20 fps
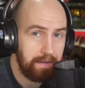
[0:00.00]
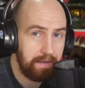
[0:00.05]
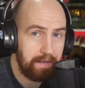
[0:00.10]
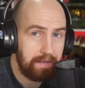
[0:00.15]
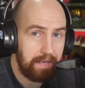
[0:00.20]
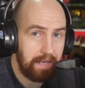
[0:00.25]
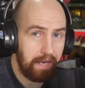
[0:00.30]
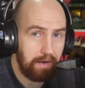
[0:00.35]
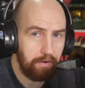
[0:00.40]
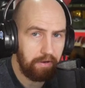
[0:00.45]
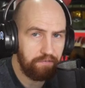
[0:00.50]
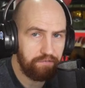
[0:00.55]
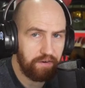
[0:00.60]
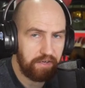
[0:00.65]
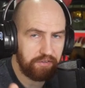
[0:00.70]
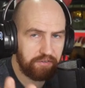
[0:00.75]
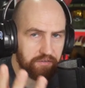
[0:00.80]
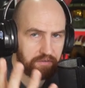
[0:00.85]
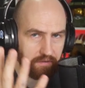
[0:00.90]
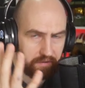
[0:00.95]
Now, if I
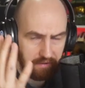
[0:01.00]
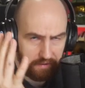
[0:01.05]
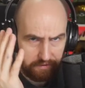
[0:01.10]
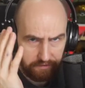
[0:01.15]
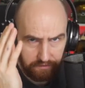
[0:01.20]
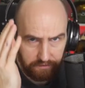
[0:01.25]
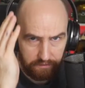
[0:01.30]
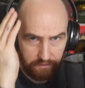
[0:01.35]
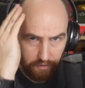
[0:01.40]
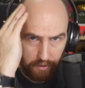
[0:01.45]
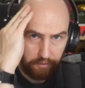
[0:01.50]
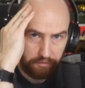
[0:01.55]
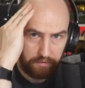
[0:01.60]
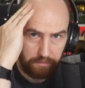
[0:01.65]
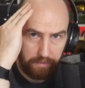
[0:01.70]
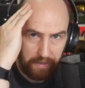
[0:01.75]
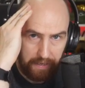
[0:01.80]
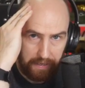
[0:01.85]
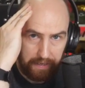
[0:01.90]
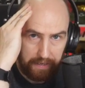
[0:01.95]
suddenly grow some
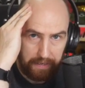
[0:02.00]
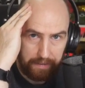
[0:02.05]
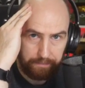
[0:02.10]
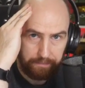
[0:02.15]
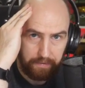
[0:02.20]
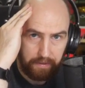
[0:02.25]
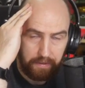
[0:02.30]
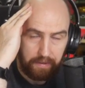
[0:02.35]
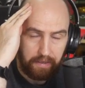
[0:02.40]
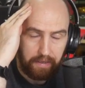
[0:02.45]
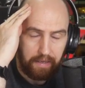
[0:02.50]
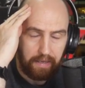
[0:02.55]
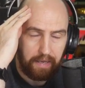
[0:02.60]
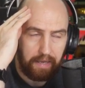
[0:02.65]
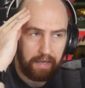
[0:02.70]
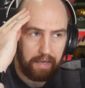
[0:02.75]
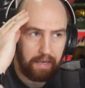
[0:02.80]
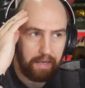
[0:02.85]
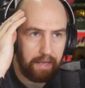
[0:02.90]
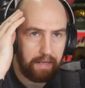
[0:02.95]
hair
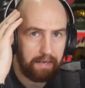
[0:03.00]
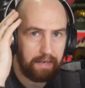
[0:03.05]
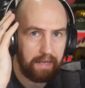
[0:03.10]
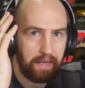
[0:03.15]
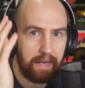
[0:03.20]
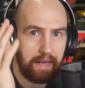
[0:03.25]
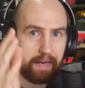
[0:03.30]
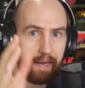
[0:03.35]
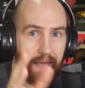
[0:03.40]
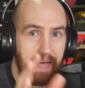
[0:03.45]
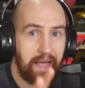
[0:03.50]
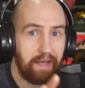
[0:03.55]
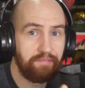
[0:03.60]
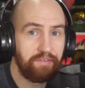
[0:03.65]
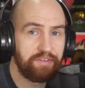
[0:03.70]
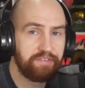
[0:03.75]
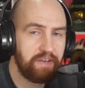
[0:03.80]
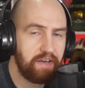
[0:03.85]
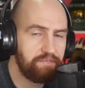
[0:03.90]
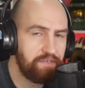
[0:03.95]
and I have a
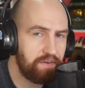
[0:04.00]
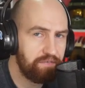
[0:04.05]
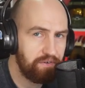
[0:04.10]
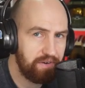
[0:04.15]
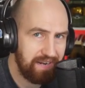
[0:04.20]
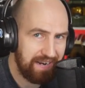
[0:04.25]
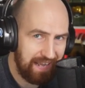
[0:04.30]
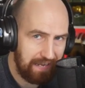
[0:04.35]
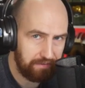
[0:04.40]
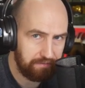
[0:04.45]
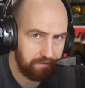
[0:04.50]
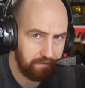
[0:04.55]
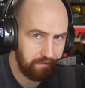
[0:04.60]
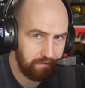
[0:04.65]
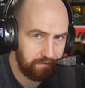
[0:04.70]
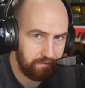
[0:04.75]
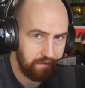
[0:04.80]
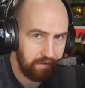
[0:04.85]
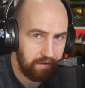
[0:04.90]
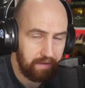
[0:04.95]
South African
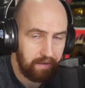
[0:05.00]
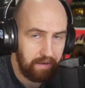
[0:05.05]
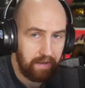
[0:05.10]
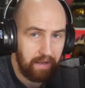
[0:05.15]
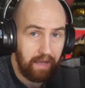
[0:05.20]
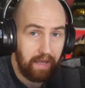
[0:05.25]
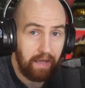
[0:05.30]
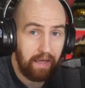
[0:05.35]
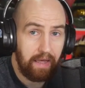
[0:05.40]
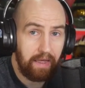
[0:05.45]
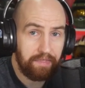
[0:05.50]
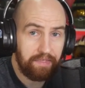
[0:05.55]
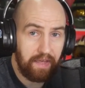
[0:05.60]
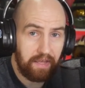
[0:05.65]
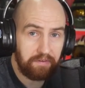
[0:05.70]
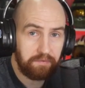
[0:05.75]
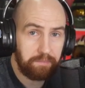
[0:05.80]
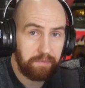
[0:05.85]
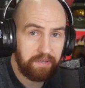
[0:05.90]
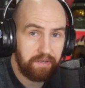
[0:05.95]
accent, uh,
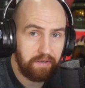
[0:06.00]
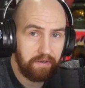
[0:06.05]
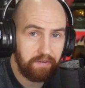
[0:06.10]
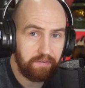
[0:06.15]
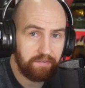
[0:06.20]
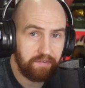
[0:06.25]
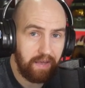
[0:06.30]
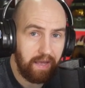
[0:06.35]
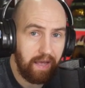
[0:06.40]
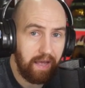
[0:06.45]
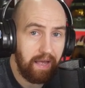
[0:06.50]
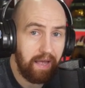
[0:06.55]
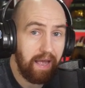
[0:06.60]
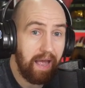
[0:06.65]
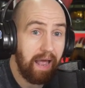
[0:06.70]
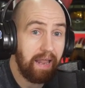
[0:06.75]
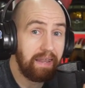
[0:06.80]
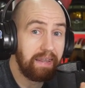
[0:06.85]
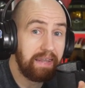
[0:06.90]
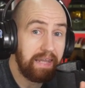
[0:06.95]
that's because uh,
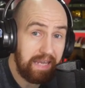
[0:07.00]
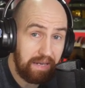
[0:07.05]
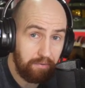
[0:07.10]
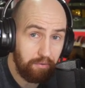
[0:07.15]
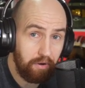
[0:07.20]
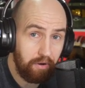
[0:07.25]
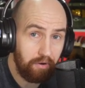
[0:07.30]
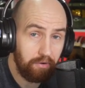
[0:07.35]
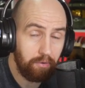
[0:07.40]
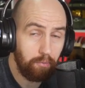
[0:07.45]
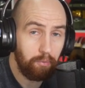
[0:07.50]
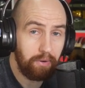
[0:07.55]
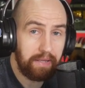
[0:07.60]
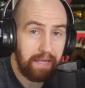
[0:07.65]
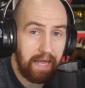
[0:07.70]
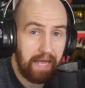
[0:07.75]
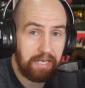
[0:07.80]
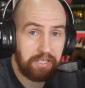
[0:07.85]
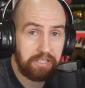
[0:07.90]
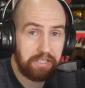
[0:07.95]
Liron will
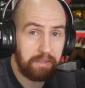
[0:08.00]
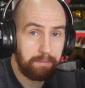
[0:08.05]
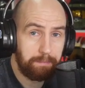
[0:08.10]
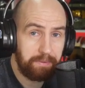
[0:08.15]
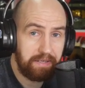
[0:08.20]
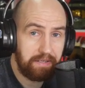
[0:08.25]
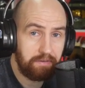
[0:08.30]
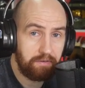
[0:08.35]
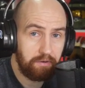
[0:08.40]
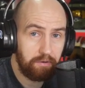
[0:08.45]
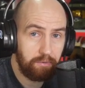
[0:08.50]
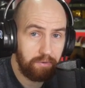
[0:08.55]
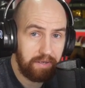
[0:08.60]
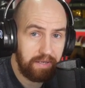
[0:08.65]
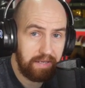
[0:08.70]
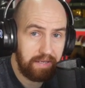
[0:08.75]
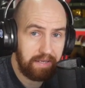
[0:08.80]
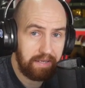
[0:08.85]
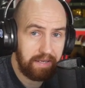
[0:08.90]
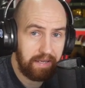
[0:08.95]
actually be
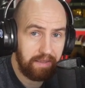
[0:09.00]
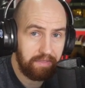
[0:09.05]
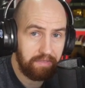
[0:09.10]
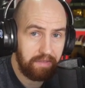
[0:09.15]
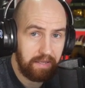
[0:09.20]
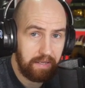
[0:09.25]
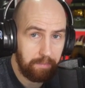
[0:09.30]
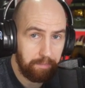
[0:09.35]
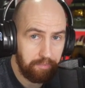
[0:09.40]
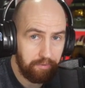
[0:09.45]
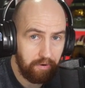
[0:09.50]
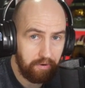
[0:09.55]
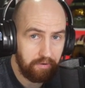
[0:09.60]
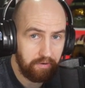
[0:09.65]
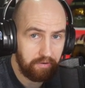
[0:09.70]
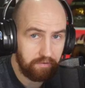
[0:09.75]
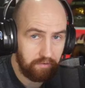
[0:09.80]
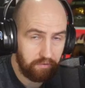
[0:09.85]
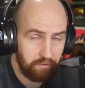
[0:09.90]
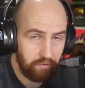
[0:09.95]
doing the
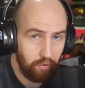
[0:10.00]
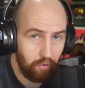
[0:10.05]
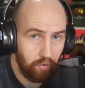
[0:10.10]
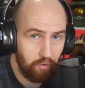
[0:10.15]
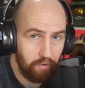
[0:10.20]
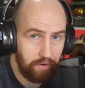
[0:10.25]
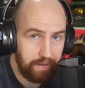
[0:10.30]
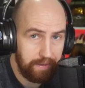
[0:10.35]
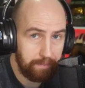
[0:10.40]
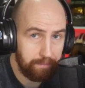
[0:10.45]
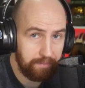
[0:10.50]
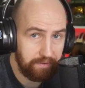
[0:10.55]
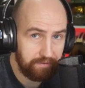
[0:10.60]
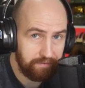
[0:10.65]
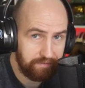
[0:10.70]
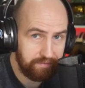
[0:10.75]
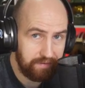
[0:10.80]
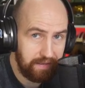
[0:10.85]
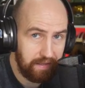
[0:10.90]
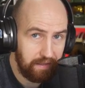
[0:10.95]
product tour
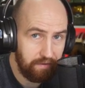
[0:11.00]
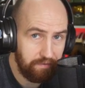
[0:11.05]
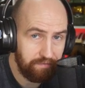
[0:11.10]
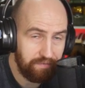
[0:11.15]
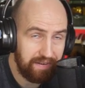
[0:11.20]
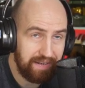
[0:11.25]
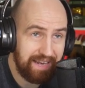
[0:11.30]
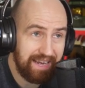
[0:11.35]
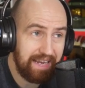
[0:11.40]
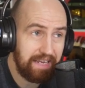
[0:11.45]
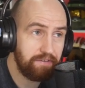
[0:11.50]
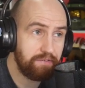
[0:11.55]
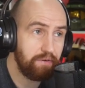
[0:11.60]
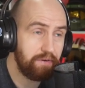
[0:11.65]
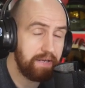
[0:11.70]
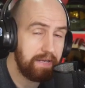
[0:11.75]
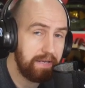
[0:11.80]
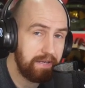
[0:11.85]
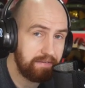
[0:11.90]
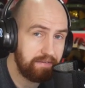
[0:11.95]
himself. He's not
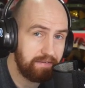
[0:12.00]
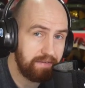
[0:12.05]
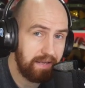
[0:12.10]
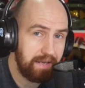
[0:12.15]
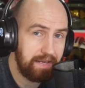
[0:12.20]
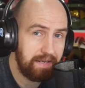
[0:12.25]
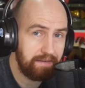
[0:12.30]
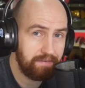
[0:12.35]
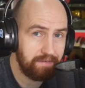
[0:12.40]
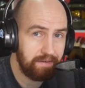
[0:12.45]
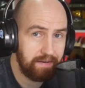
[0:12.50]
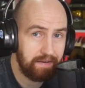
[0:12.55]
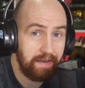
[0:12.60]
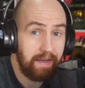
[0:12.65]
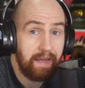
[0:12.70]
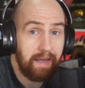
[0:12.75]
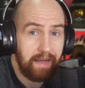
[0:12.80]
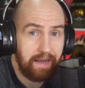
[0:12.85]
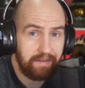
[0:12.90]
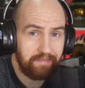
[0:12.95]
here today. He's uh,
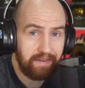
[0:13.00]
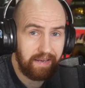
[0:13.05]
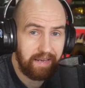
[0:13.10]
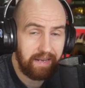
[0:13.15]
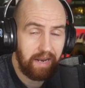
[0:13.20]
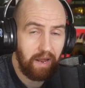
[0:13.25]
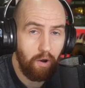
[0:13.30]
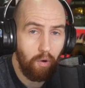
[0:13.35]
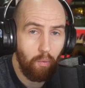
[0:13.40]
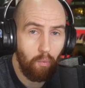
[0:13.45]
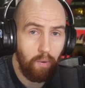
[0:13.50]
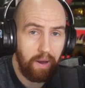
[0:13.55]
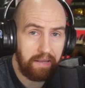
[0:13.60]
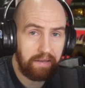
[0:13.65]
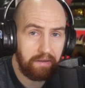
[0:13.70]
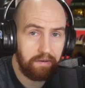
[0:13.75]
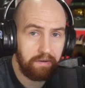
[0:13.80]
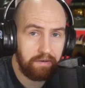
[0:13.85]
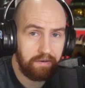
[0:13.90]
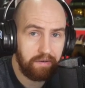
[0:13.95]
uh, taking a
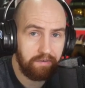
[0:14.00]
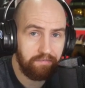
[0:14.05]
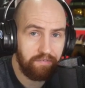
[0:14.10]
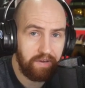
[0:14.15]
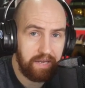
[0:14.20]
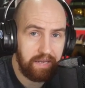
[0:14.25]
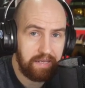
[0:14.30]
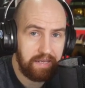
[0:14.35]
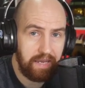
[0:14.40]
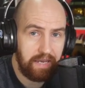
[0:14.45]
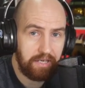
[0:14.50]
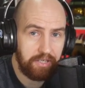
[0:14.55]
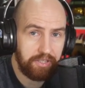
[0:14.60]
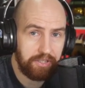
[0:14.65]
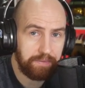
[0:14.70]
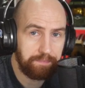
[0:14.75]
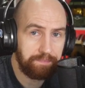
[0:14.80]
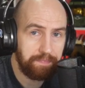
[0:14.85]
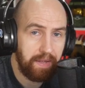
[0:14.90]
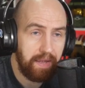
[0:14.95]
well-earned
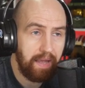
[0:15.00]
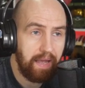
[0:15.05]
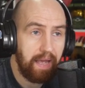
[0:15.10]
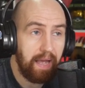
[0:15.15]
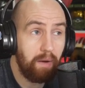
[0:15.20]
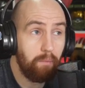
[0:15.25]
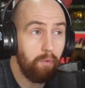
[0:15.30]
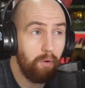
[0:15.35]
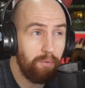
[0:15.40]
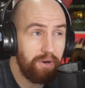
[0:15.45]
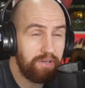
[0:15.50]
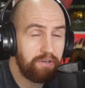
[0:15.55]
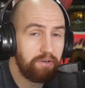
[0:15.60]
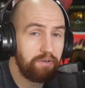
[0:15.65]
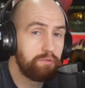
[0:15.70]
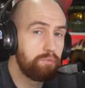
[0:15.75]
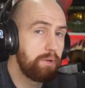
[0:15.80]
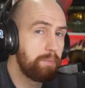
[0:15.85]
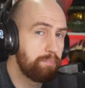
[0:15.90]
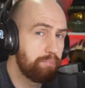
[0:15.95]
vacation. And what we do
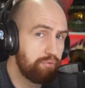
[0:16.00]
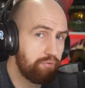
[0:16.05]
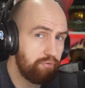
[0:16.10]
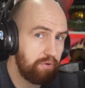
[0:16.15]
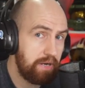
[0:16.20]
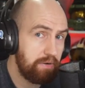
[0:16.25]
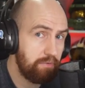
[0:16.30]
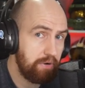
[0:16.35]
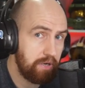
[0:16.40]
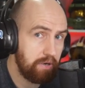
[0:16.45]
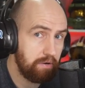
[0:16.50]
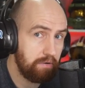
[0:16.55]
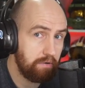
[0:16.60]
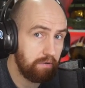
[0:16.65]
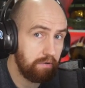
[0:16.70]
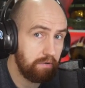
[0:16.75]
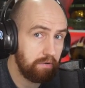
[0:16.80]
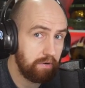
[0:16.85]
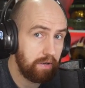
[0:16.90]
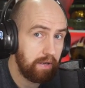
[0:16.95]
is we
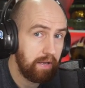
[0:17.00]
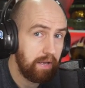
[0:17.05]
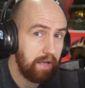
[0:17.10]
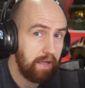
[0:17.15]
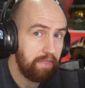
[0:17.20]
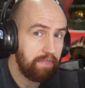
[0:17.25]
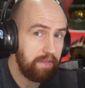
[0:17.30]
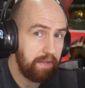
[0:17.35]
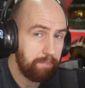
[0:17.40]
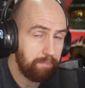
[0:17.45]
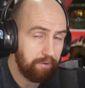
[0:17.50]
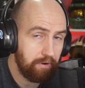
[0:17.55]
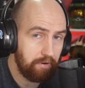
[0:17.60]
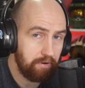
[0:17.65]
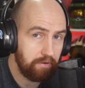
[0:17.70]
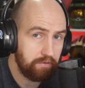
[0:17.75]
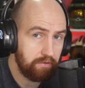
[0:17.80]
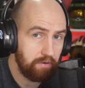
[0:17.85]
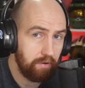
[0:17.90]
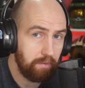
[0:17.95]
pre-record the
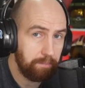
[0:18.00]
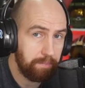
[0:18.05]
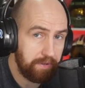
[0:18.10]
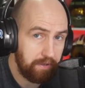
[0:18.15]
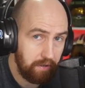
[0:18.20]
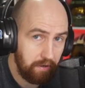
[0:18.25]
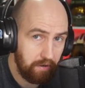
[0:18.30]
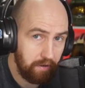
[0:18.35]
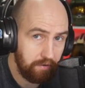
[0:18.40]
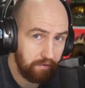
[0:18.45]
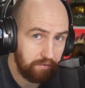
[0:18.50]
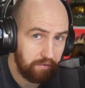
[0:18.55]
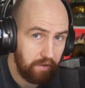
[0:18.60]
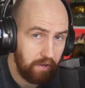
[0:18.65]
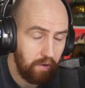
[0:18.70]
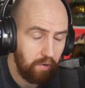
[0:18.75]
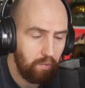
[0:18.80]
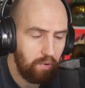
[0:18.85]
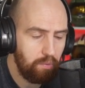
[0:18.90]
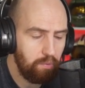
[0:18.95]
product tour because
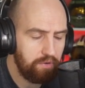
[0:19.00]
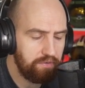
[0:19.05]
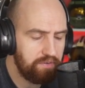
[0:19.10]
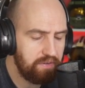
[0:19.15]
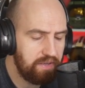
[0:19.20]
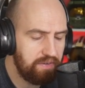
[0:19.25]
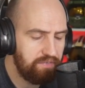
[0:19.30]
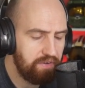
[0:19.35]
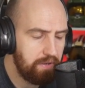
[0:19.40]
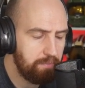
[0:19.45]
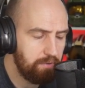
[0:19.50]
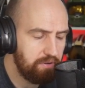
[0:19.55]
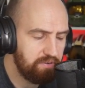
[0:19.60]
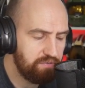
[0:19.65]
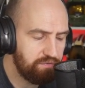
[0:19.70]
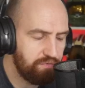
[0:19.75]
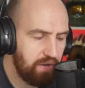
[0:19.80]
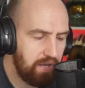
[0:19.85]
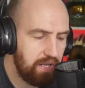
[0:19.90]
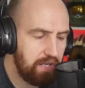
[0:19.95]
we want to give you the most
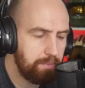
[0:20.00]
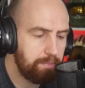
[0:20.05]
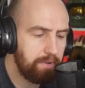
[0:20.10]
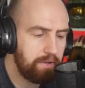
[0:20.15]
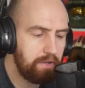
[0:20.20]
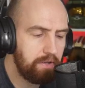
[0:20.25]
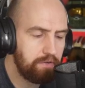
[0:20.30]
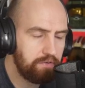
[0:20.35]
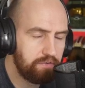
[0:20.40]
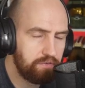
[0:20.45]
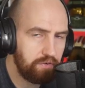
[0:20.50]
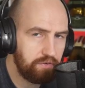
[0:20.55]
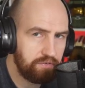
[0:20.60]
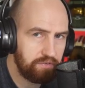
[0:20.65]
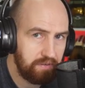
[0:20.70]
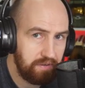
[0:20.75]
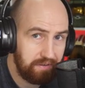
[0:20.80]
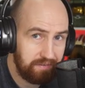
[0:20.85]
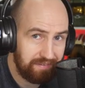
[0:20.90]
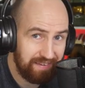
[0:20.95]
valuable and
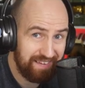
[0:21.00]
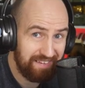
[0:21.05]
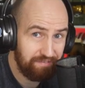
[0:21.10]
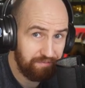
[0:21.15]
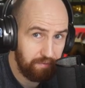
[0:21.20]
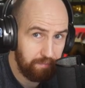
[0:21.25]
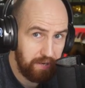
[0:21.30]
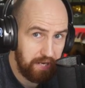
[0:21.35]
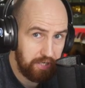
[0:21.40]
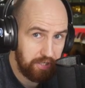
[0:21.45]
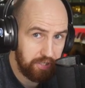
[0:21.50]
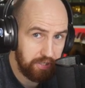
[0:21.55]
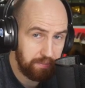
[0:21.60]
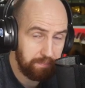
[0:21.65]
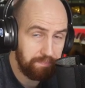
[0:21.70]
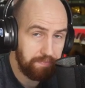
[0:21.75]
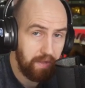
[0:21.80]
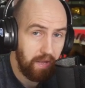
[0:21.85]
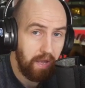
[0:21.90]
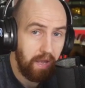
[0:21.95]
succinct
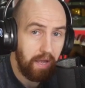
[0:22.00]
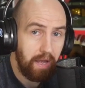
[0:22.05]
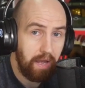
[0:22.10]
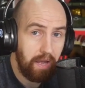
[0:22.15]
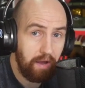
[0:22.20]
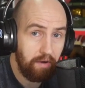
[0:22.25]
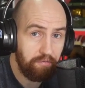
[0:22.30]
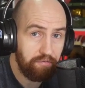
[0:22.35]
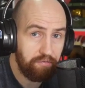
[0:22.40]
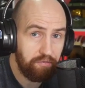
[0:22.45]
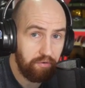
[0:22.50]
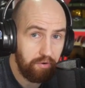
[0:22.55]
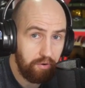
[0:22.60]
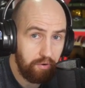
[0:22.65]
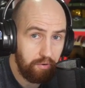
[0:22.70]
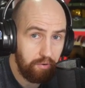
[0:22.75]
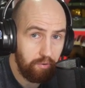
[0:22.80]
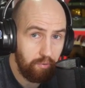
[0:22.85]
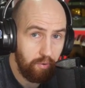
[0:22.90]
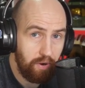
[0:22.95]
information uh,
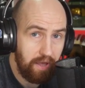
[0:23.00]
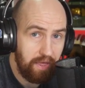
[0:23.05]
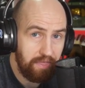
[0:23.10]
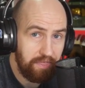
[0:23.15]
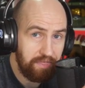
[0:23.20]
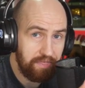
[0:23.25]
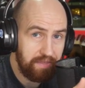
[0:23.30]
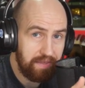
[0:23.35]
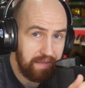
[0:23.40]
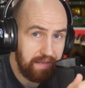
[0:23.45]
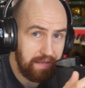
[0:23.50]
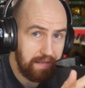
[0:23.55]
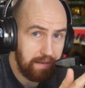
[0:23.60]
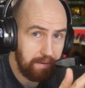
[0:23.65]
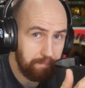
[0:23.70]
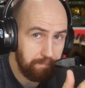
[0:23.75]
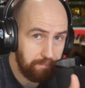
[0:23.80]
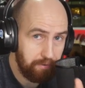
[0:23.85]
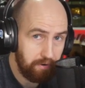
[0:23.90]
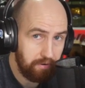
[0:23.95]
through the
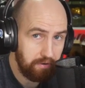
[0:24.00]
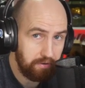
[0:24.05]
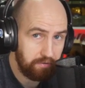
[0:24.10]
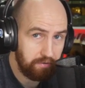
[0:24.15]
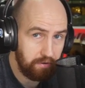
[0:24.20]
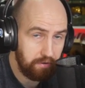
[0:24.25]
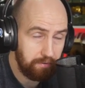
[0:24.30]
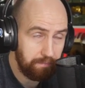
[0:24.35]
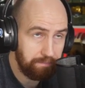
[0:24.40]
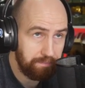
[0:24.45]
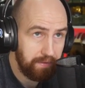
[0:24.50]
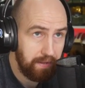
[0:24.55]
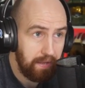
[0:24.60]
product tour.